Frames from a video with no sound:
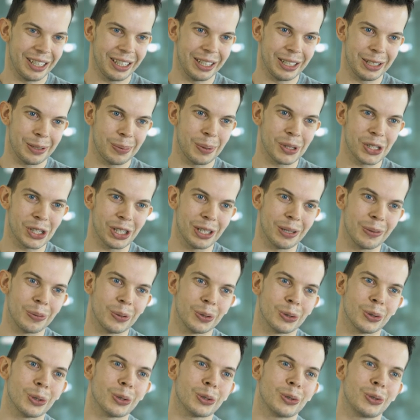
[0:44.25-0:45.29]
especially if
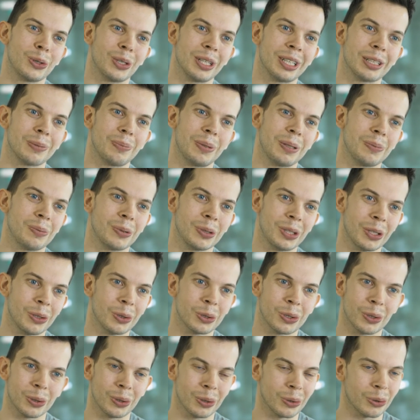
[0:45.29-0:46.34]
you talk to young people. They
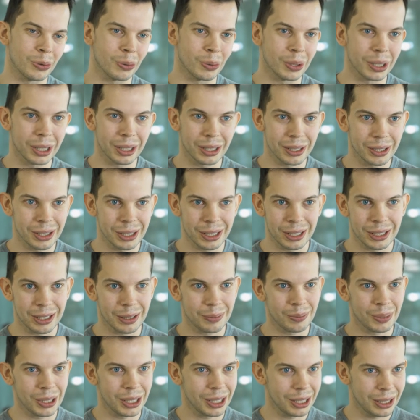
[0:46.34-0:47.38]
also don't want this
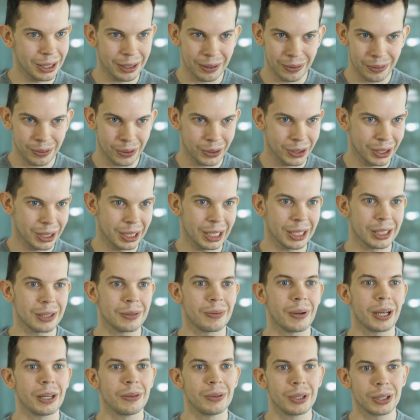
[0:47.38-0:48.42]
stability for the next
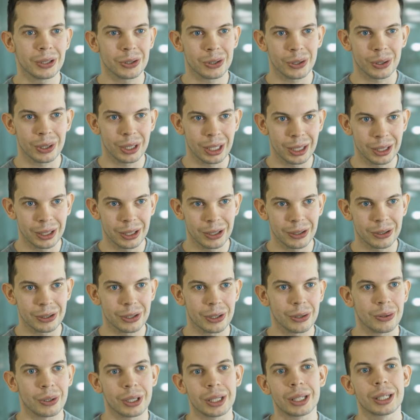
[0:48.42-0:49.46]
5 years or 10 years.
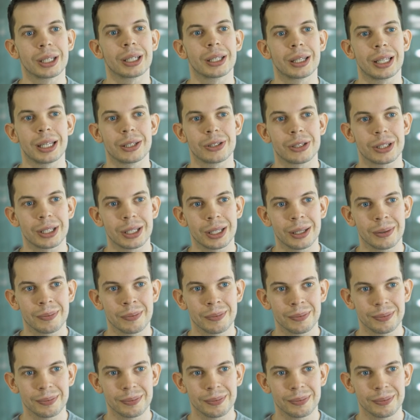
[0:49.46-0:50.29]
So I think that's